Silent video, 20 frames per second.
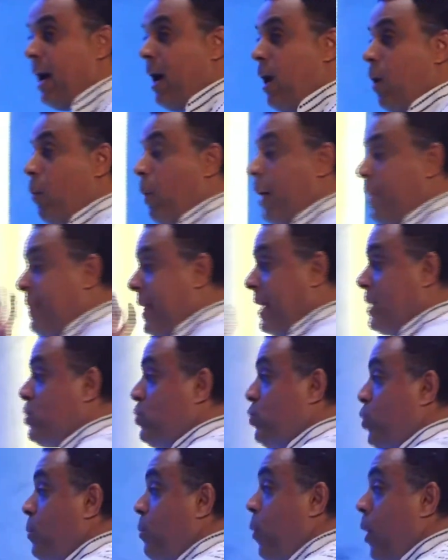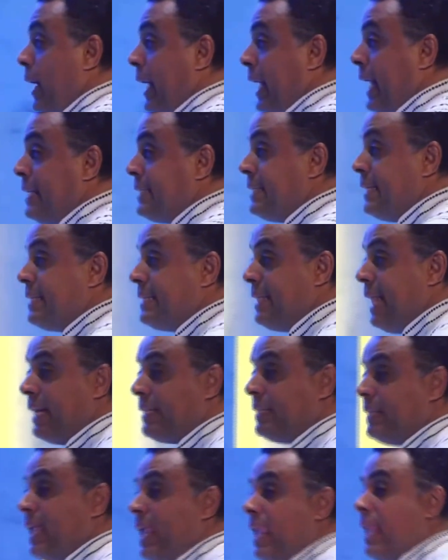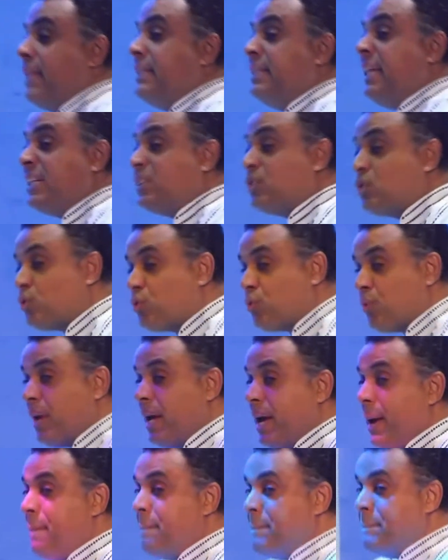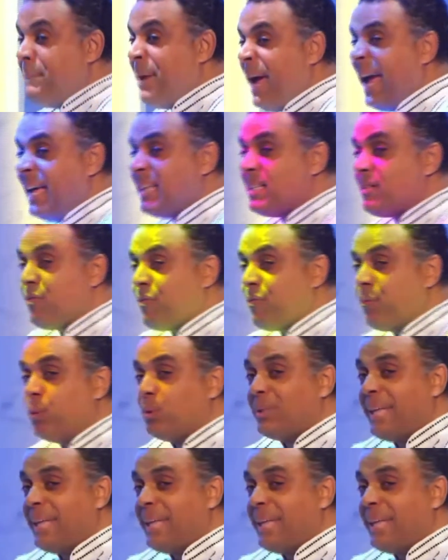when there's no more curse is that the tree bears fruit